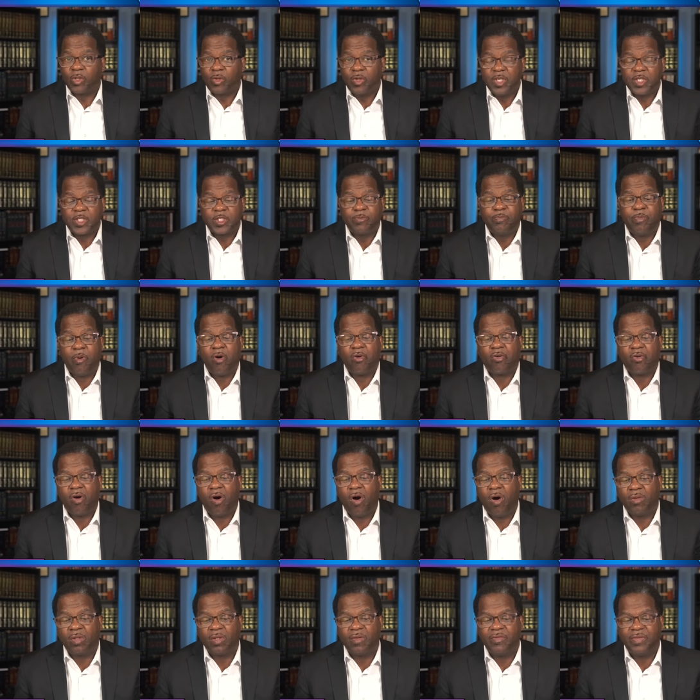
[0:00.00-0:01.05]
So he
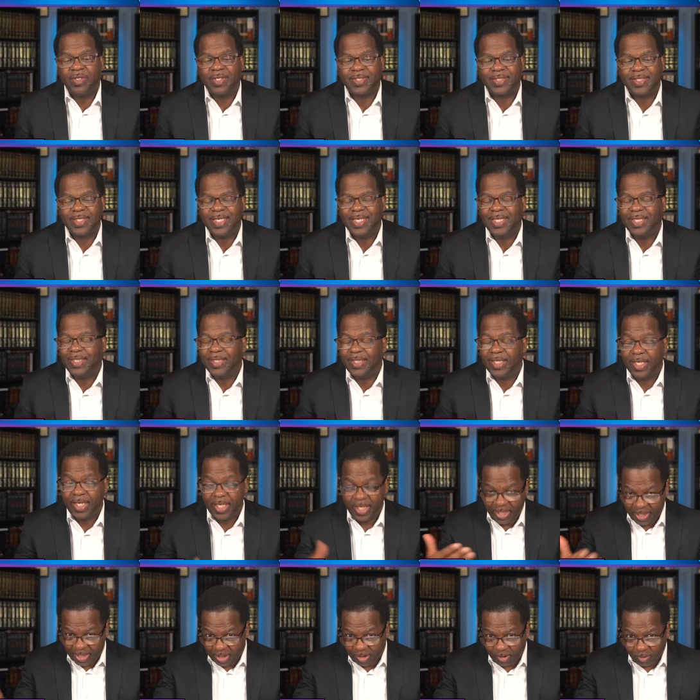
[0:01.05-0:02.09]
spoke all of this in
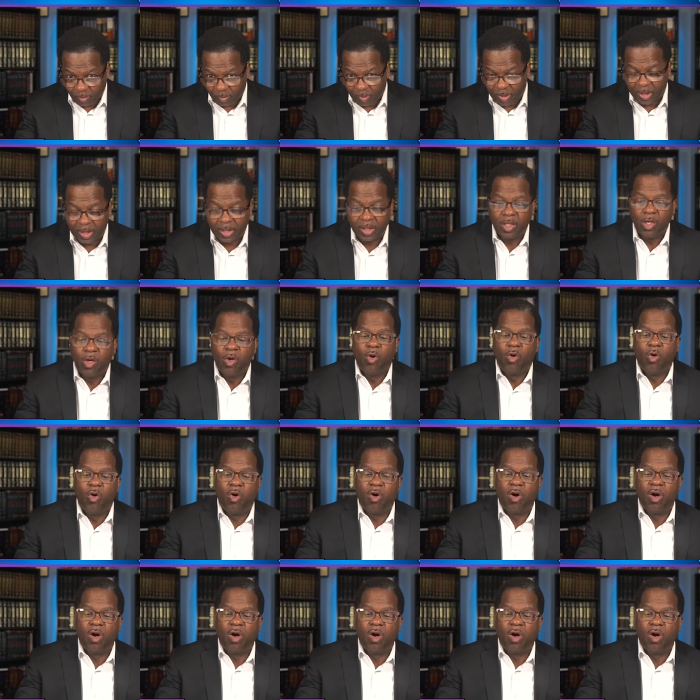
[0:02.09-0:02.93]
the hearing,